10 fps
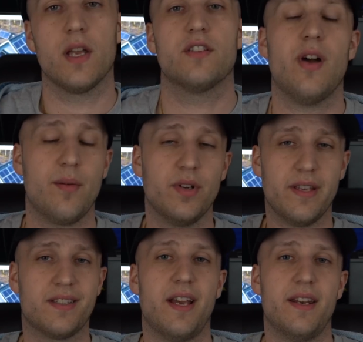So I'm really
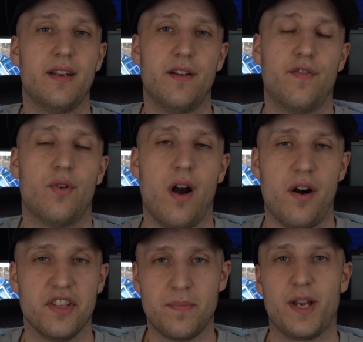excited for our
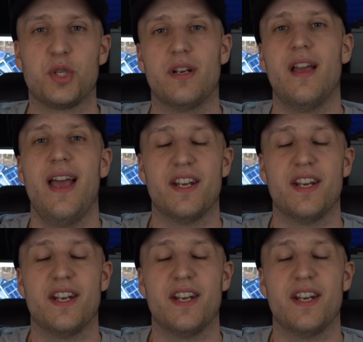inspection